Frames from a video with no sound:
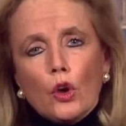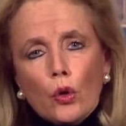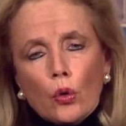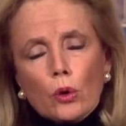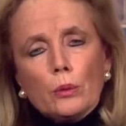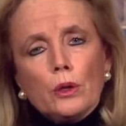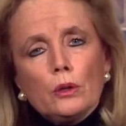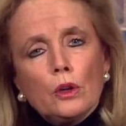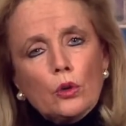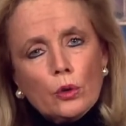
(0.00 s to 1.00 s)

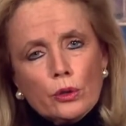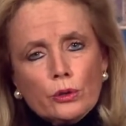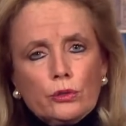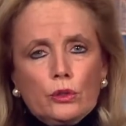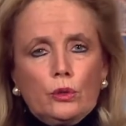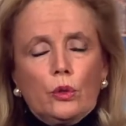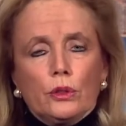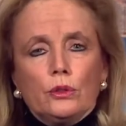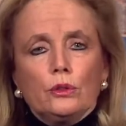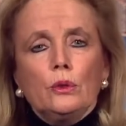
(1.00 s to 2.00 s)
normal corners they're
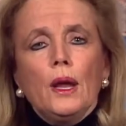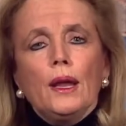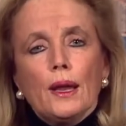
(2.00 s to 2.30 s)
going to